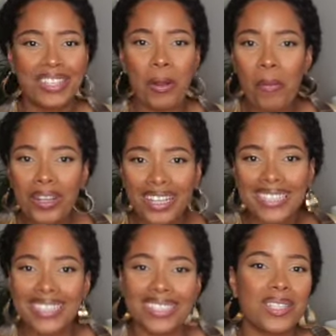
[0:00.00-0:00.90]
No one
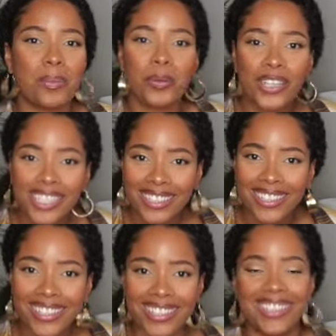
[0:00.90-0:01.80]
likes a
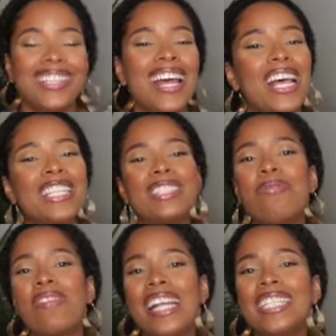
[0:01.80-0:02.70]
disappointer. So
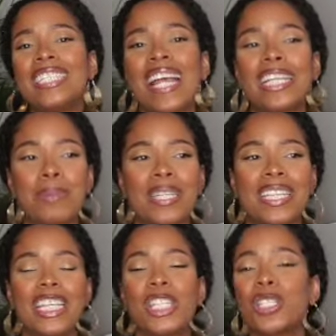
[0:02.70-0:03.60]
manage
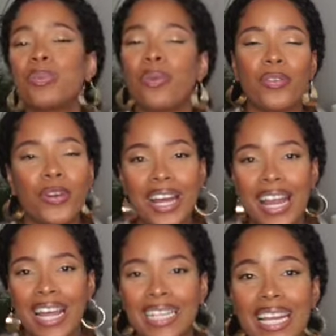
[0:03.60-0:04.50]
expectations
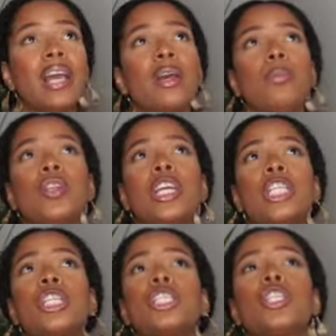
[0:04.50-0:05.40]
beforehand. And
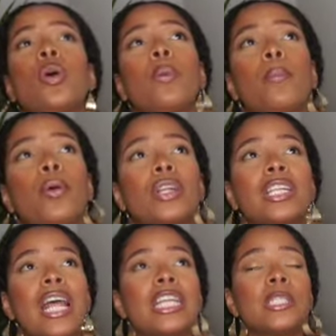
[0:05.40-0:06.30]
communication is so
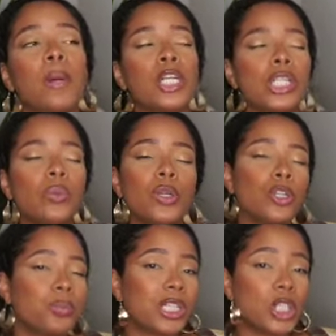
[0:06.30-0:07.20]
important, especially when
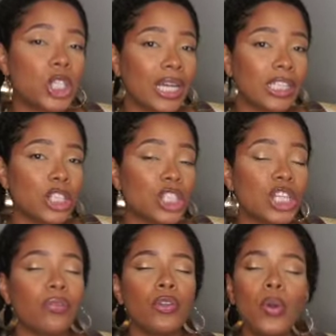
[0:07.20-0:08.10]
you're being challenged.
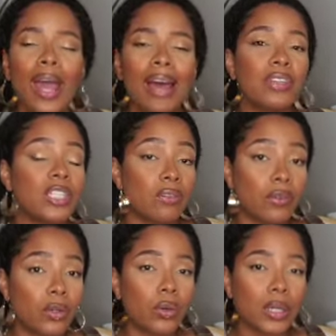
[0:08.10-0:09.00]
If you have a
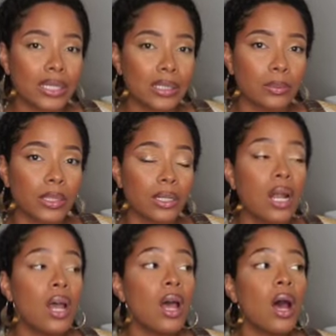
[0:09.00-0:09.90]
difficult customer,
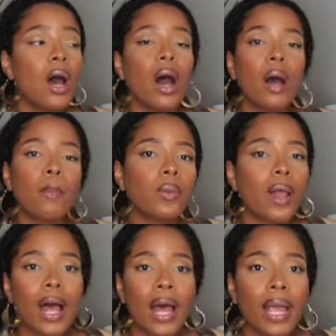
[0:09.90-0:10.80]

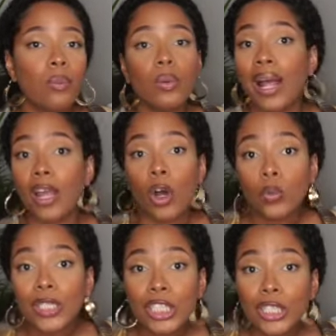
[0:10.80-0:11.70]
apply what I
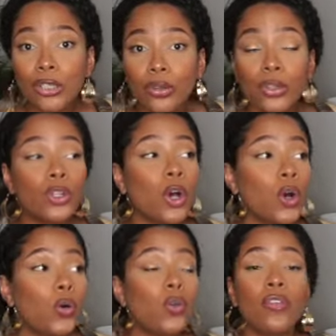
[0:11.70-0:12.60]
always do. You
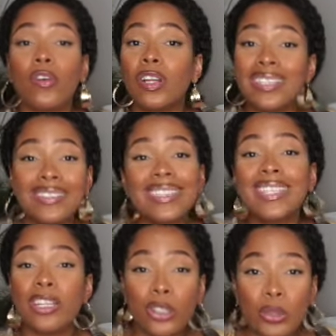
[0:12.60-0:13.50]
know,
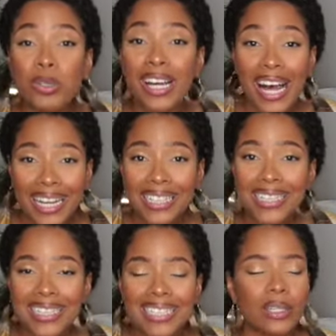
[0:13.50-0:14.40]
kill them with kindness.